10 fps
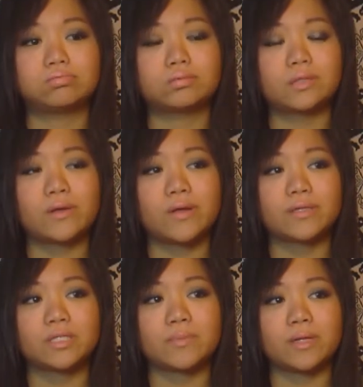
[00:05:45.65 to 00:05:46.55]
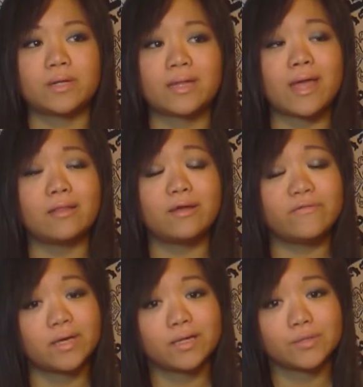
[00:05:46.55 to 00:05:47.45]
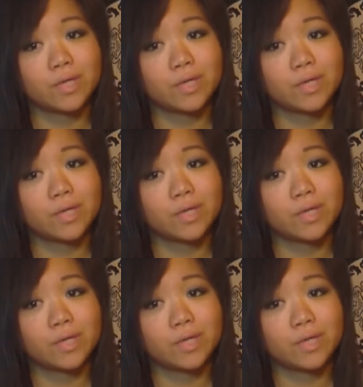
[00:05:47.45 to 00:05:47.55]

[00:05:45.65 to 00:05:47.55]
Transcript: I don't know how to explain it. Like, I love kids.